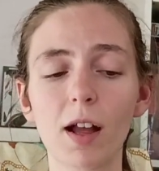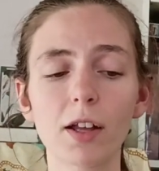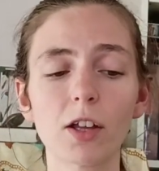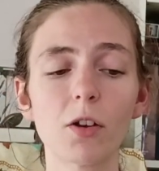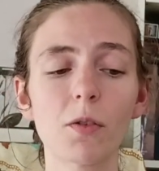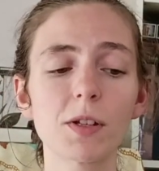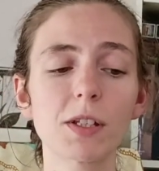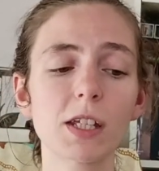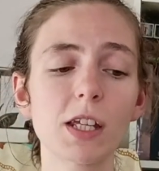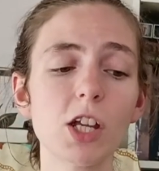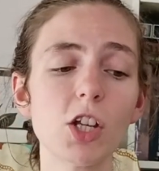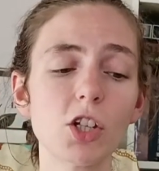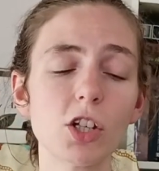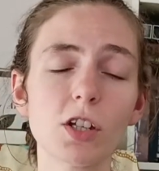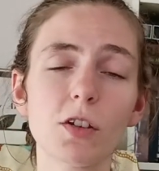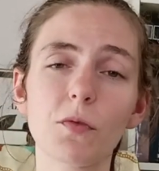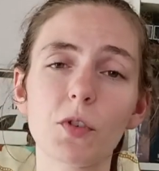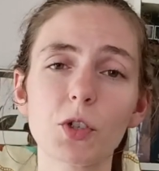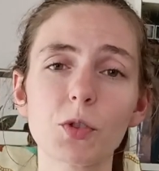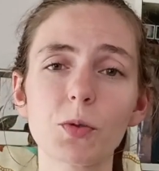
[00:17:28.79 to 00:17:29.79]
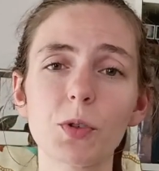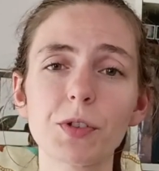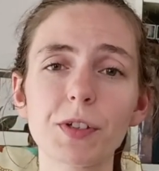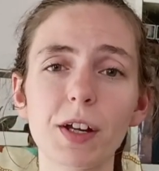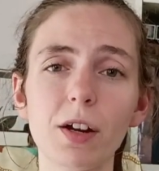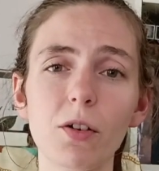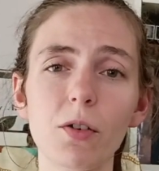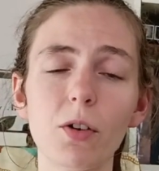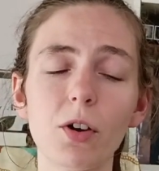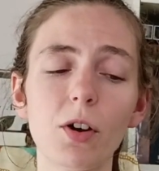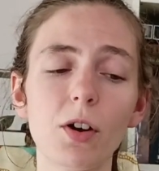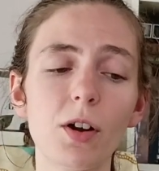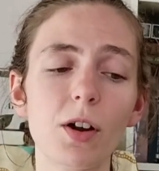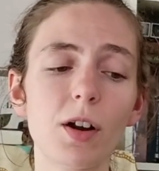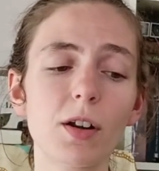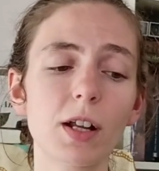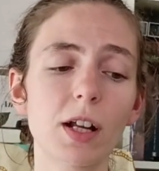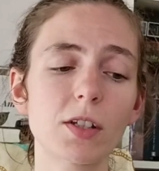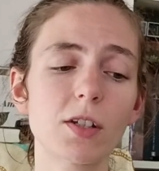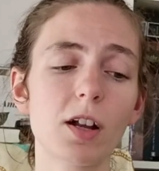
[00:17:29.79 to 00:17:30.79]
I go into each individual tarot
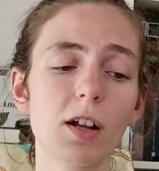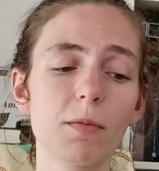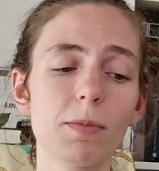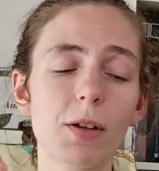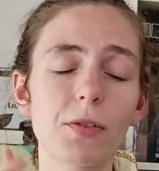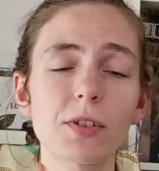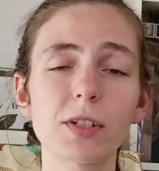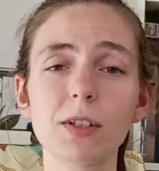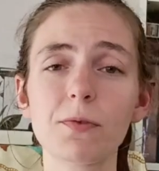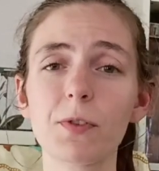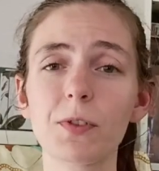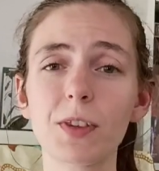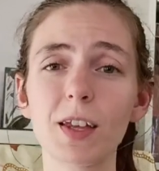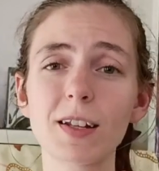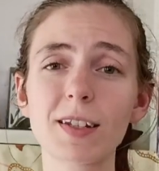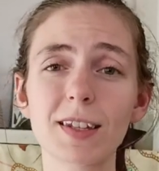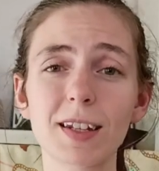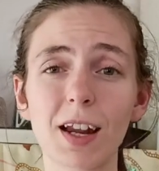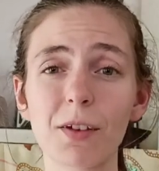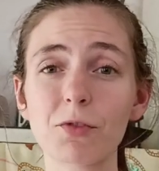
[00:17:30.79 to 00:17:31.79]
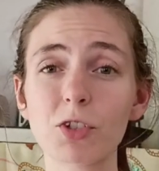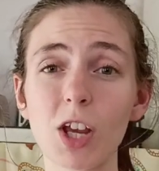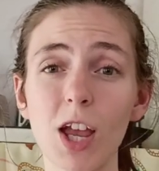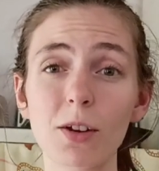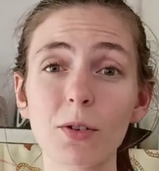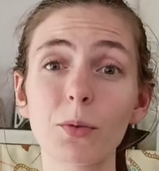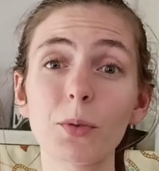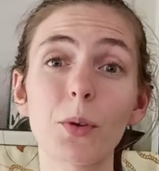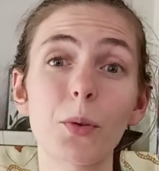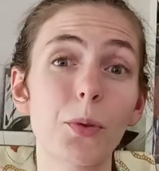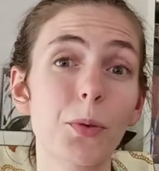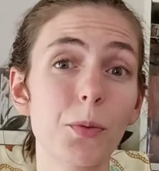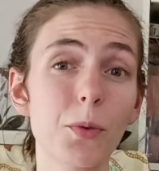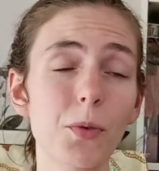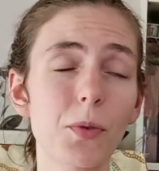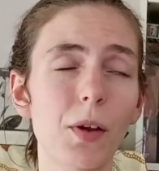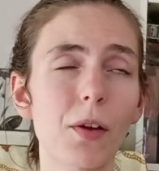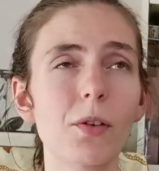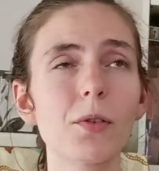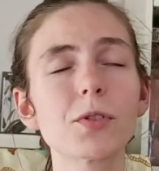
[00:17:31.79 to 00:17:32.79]
card. I talk about the different things that I've channeled
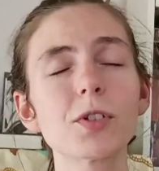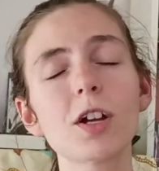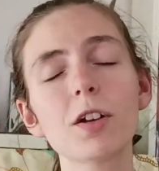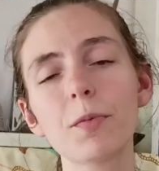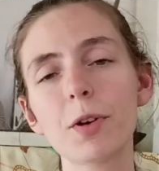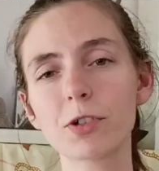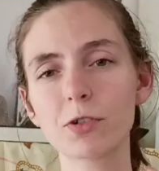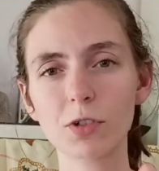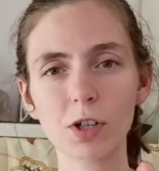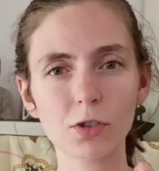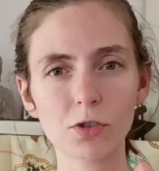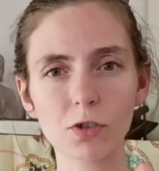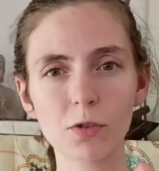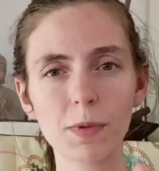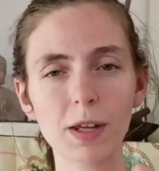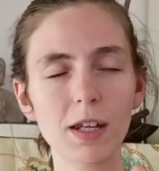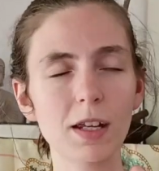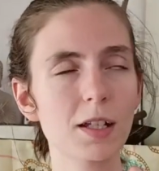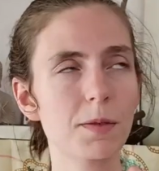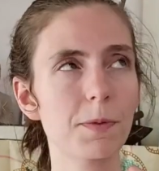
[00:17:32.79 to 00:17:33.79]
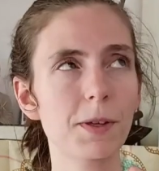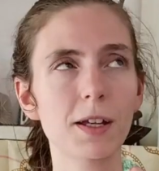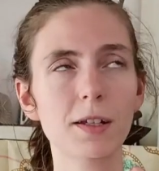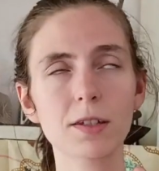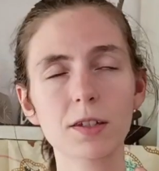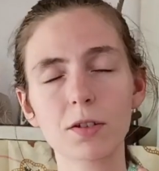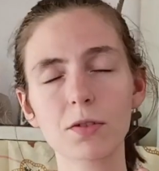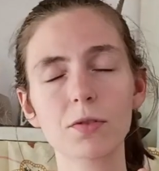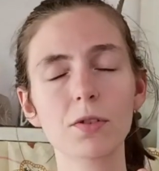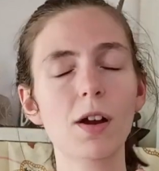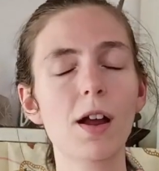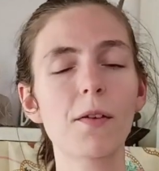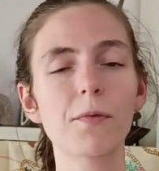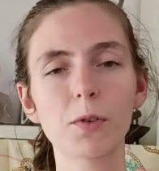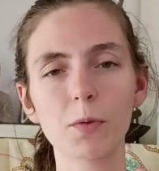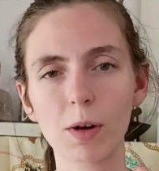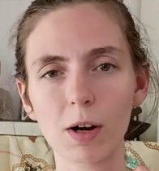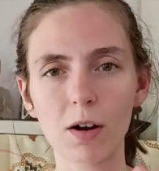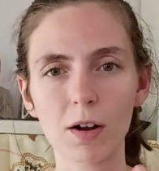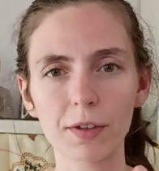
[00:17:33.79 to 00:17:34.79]
through there. I don't talk about traditional meanings because those are
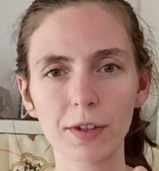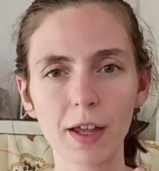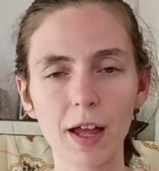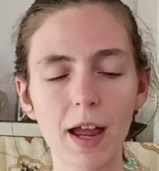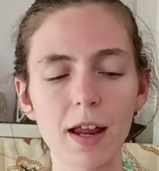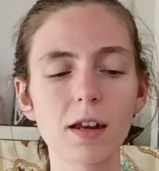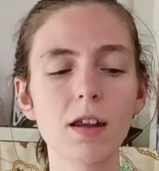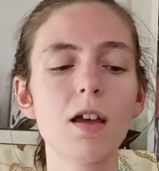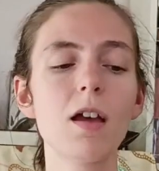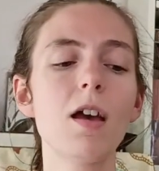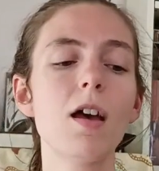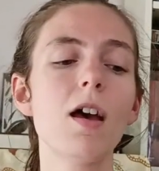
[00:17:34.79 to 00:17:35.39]
everywhere online.